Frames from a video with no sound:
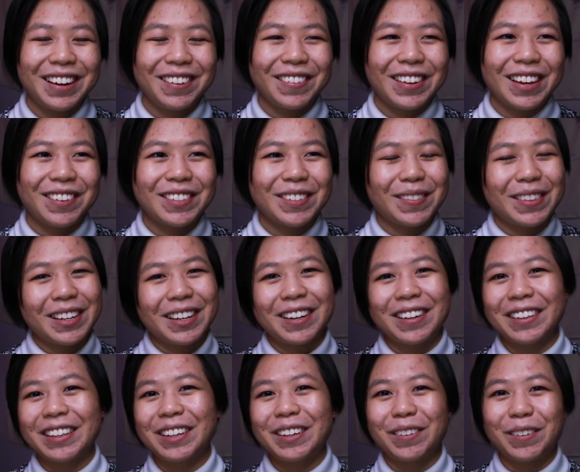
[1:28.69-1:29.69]
We have something
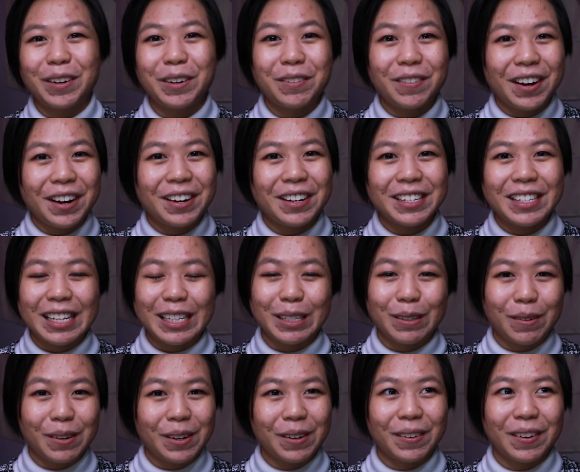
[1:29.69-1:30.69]
called the coronavirus that's
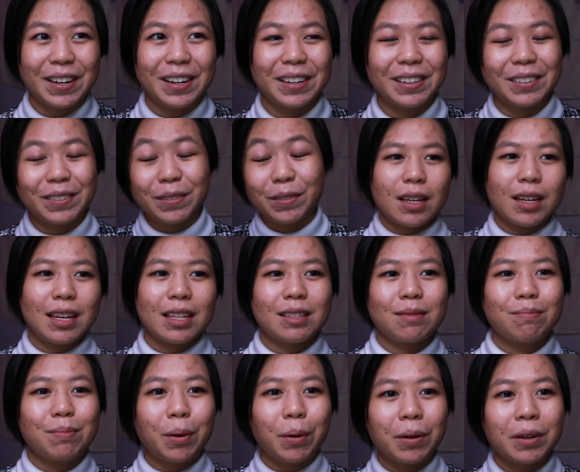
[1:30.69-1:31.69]
going around. It's
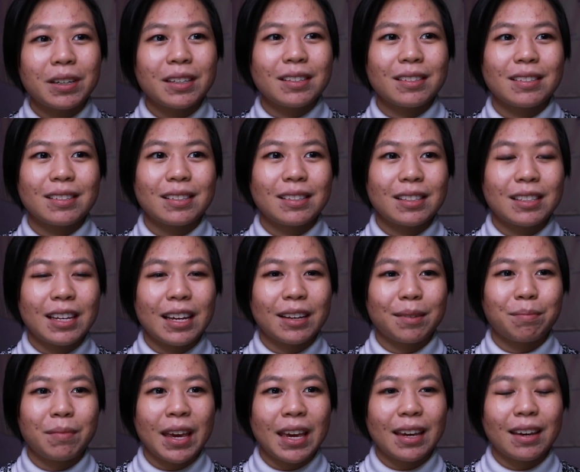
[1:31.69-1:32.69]
important to
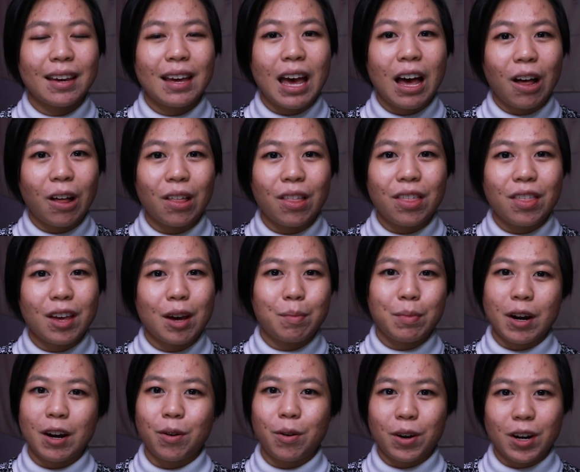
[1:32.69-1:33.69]
make health a
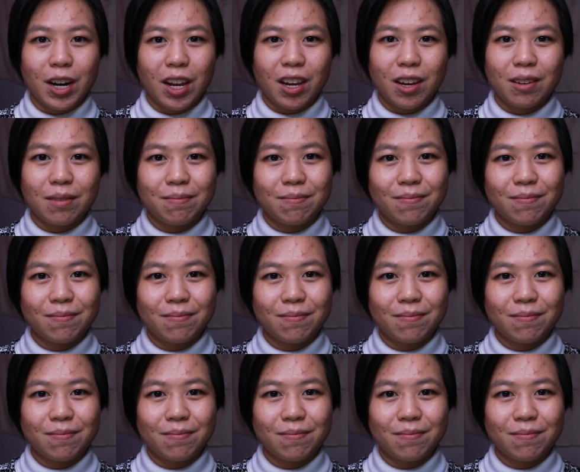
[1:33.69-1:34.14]
priority.